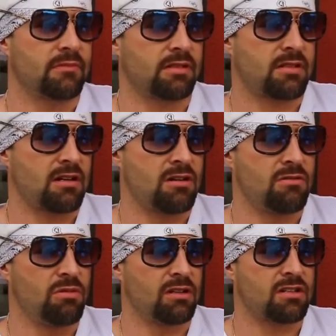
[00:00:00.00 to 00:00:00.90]
So
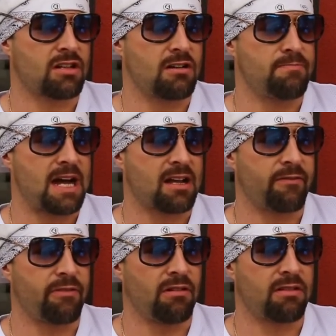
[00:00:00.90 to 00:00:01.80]
we'll just go back and
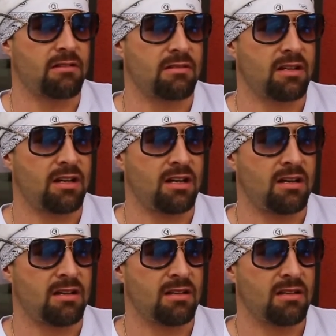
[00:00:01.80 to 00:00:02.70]
forth and
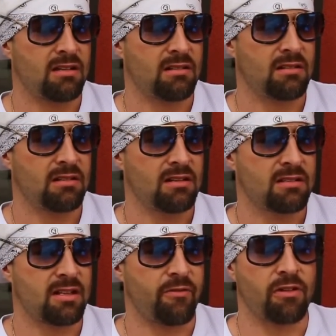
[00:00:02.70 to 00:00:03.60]

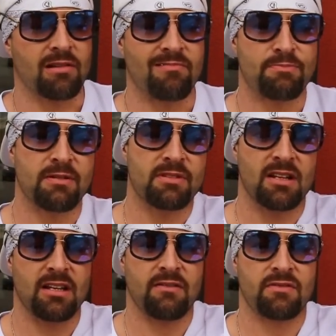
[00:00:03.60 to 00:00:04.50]
see if we can rip some
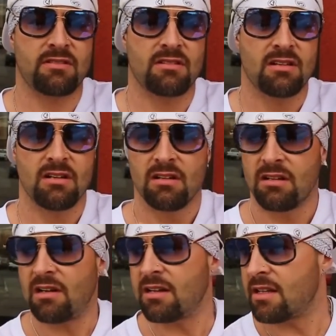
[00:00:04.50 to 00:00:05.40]
sleeves.
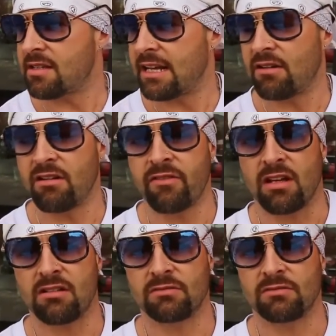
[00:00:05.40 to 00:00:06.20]
All right, let's head on over there.